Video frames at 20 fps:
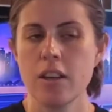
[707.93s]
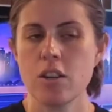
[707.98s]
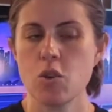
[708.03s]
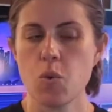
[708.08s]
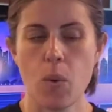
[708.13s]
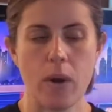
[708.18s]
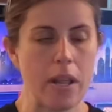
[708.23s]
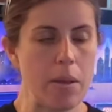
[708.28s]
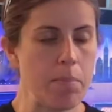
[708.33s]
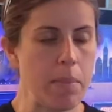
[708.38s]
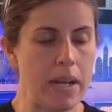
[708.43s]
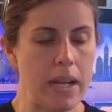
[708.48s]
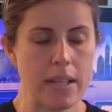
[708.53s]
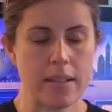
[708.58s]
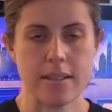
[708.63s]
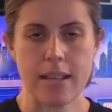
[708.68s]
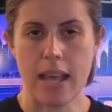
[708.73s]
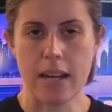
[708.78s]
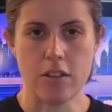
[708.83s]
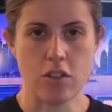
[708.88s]
20
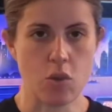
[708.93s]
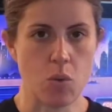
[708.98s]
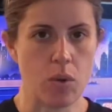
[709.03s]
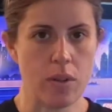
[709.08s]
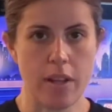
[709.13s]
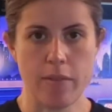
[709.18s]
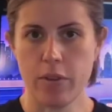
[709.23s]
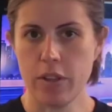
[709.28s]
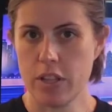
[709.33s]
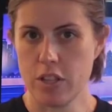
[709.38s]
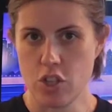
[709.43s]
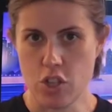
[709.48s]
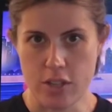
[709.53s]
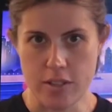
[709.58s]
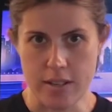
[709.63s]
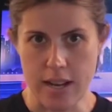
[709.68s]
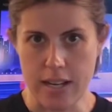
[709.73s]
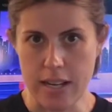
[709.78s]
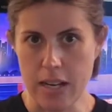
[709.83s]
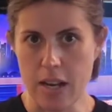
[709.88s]
minutes at a school level is
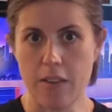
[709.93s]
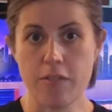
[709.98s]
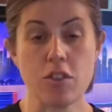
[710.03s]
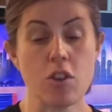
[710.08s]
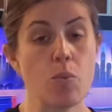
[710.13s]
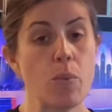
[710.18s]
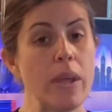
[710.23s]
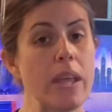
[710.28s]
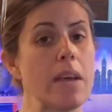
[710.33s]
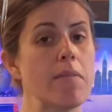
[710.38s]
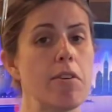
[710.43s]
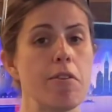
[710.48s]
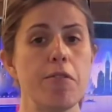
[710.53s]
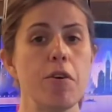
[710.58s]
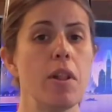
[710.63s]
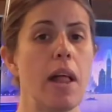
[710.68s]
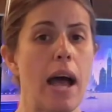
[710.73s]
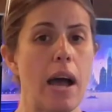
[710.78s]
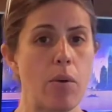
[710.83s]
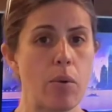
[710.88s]
just not enough. So we give a
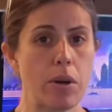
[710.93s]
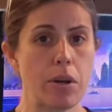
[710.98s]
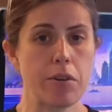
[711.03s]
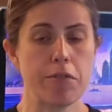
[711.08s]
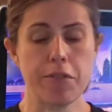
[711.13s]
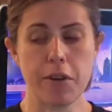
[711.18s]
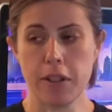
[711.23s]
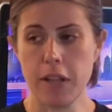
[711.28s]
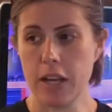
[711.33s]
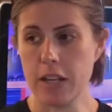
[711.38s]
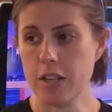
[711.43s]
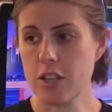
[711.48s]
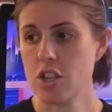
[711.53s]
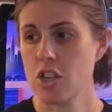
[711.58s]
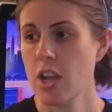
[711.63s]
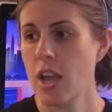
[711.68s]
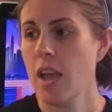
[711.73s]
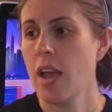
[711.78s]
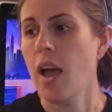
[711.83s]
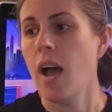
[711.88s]
full hour for lunch.